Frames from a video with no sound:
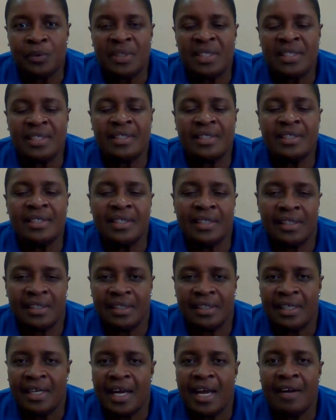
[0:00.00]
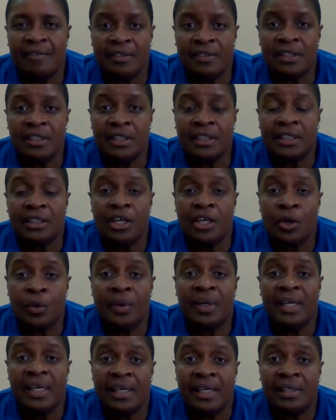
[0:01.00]
we still have to look at
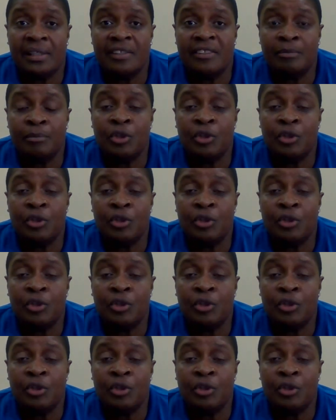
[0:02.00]
our health